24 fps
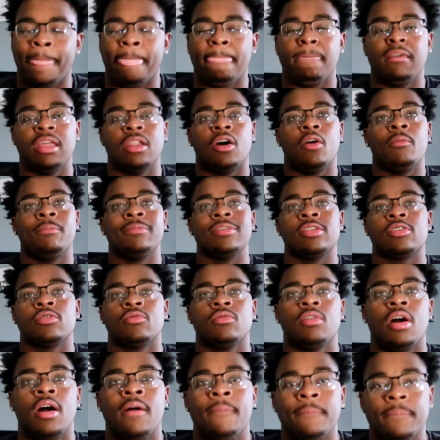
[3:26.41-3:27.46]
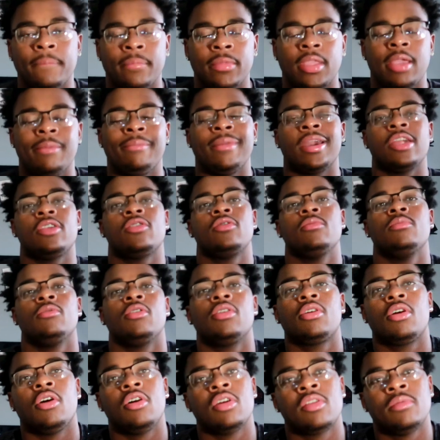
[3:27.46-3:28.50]
It opens you up. It makes you
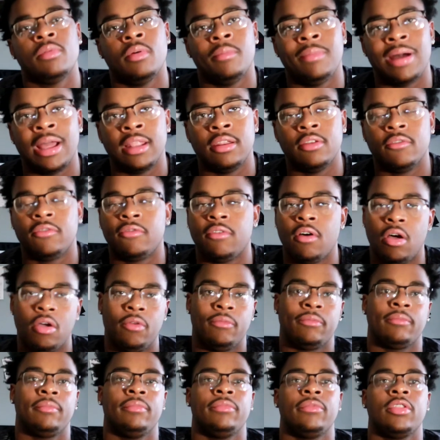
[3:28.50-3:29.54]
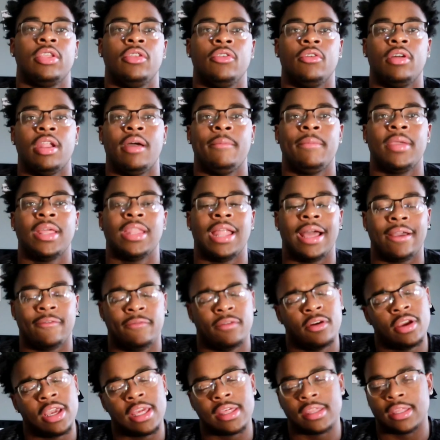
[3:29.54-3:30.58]
more coachable by default. You know what I mean? Like
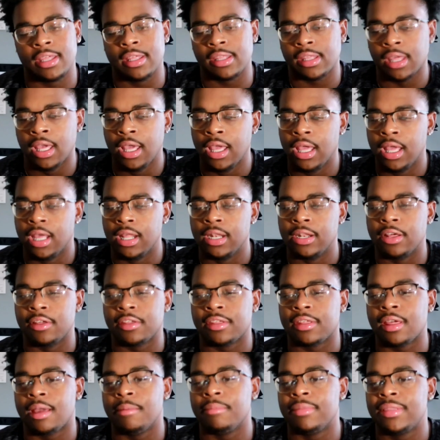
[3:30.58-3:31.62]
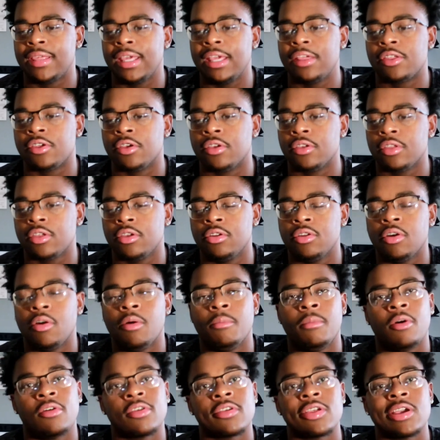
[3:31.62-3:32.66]
for instance, there's some teachers. You know,
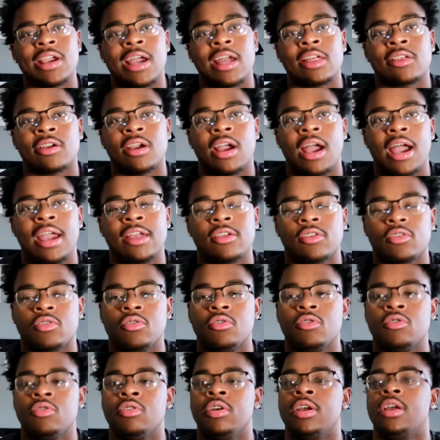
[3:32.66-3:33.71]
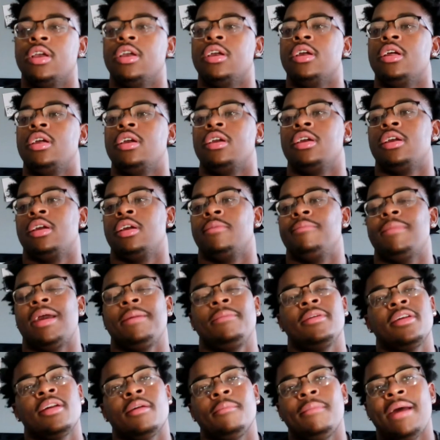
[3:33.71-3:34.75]
most of you guys are in high school.
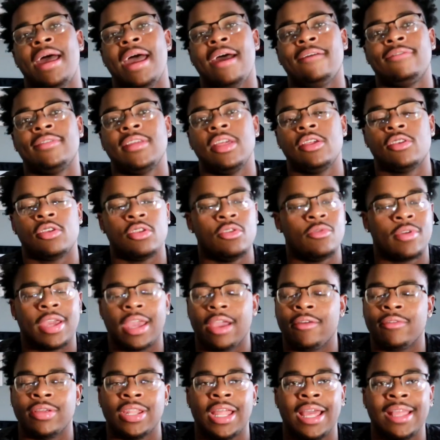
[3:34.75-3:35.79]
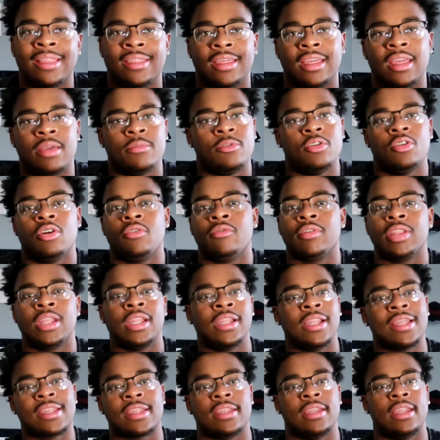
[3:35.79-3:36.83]
Maybe your math teacher, you can't relate to him. You don't really
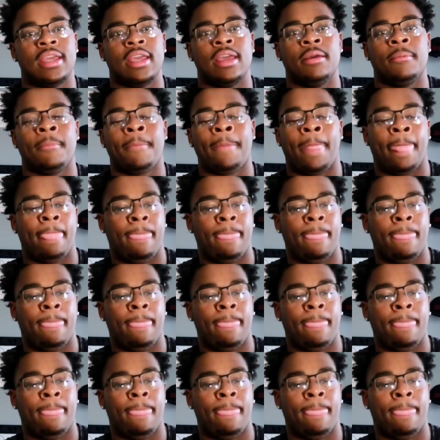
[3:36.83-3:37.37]
listen to him.